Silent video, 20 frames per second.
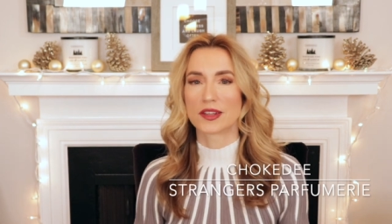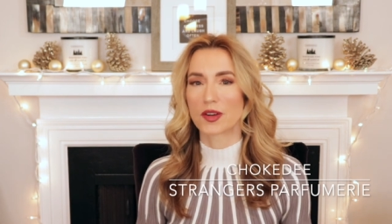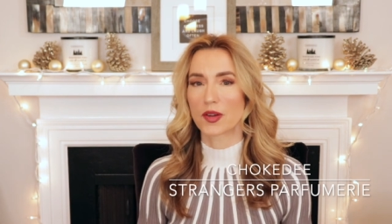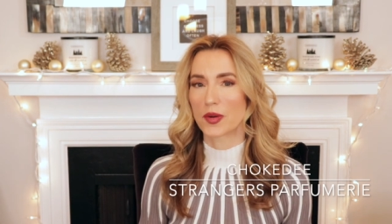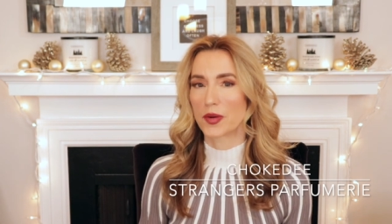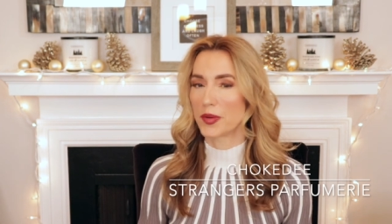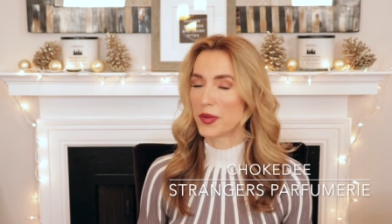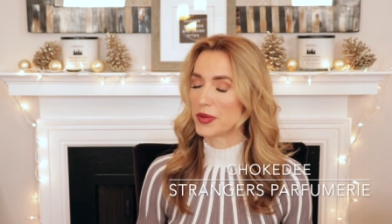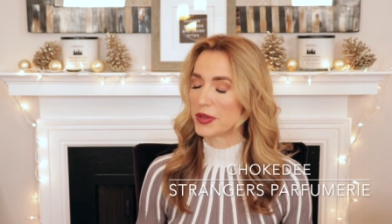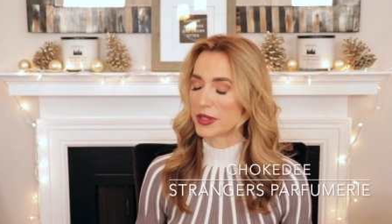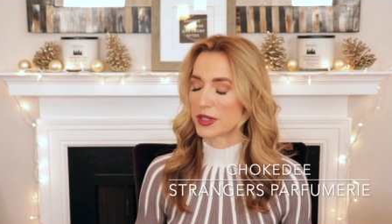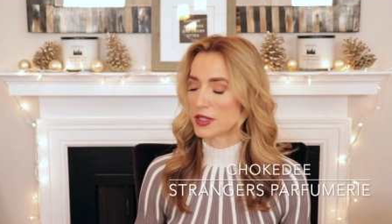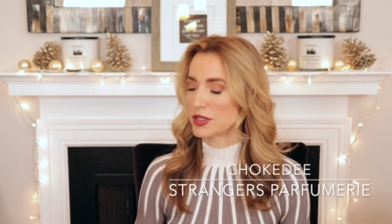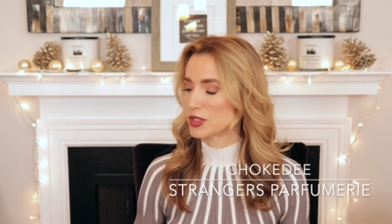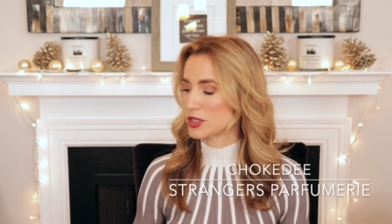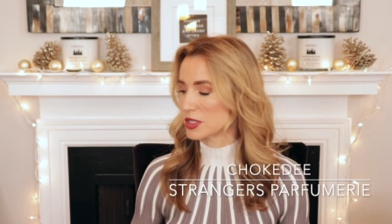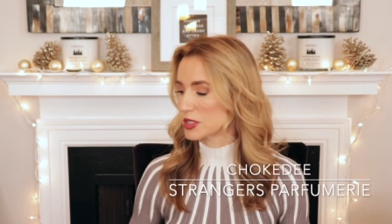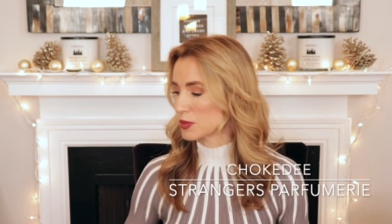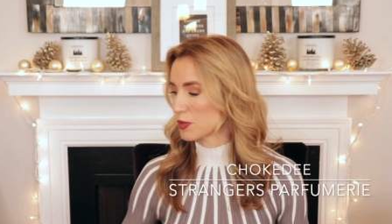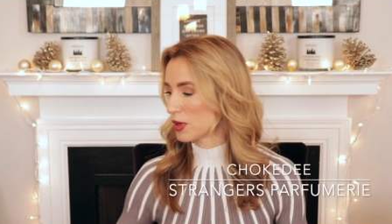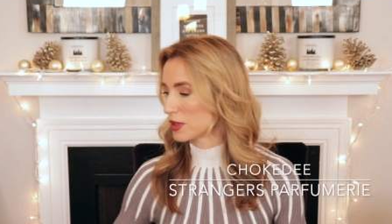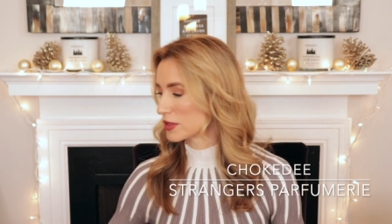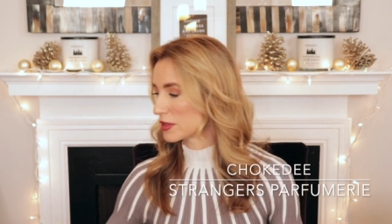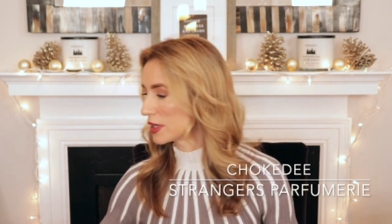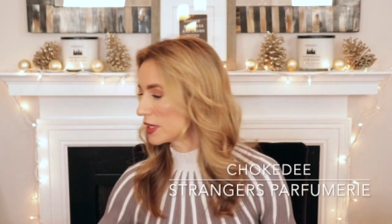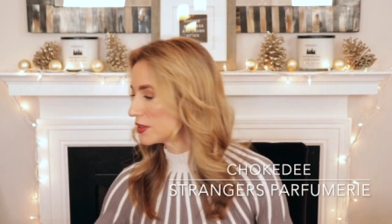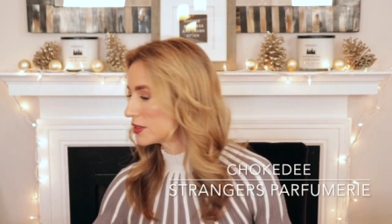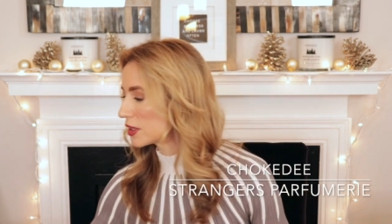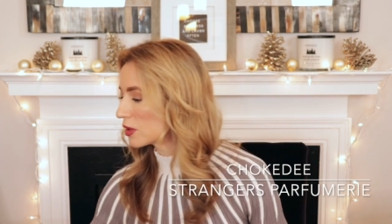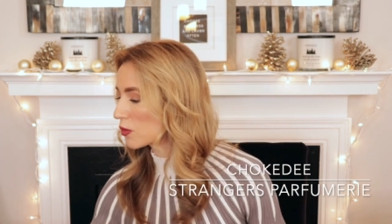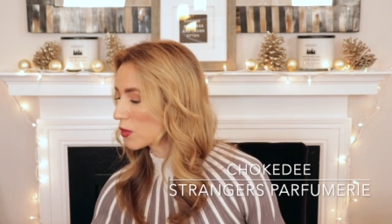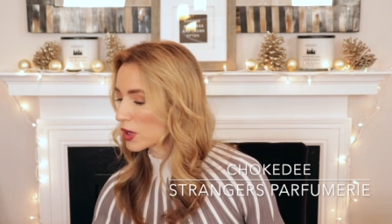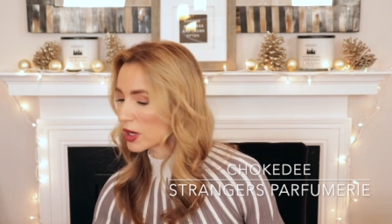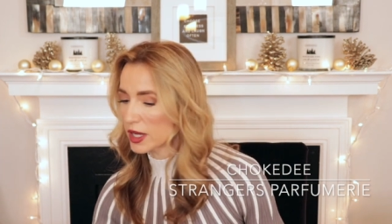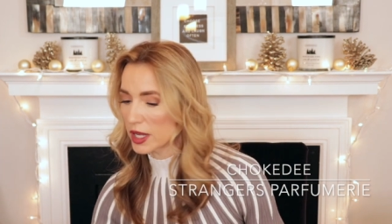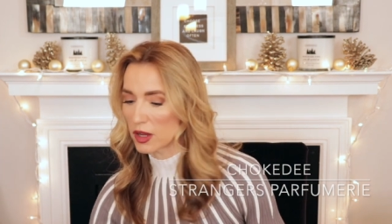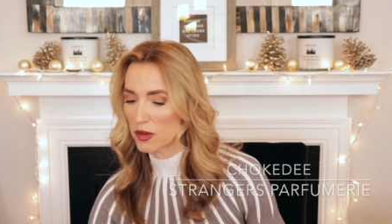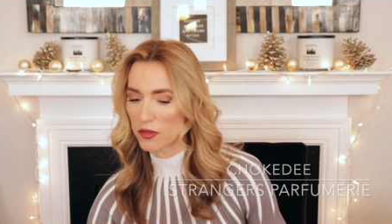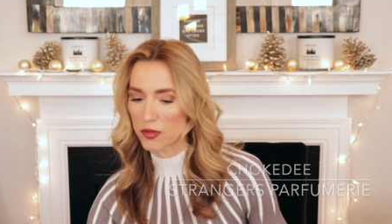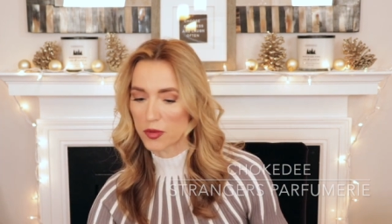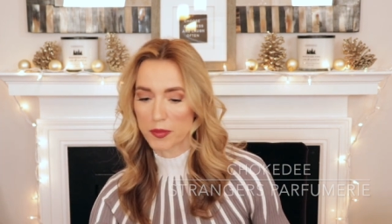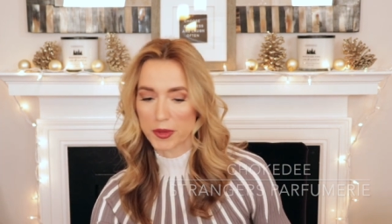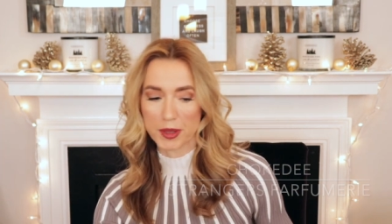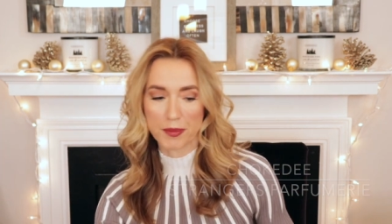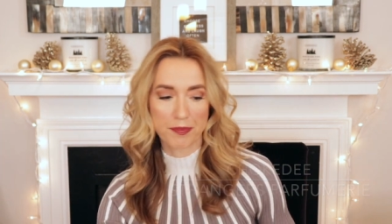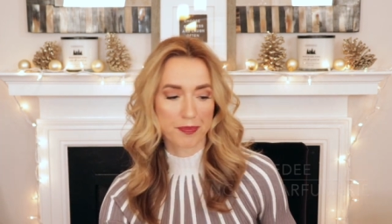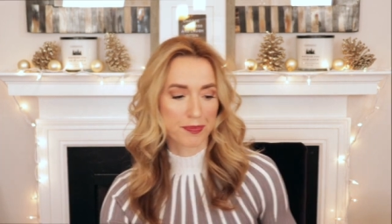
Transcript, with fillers: the cold and it just wasn't, it didn't work out for me.